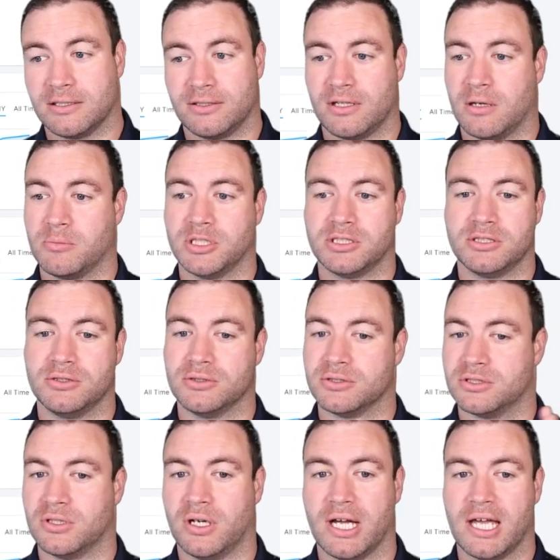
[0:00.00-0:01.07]
coming to your
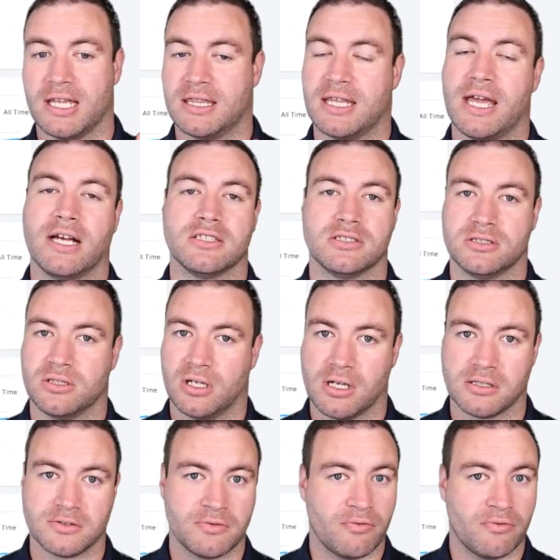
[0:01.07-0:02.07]
site 1,000 times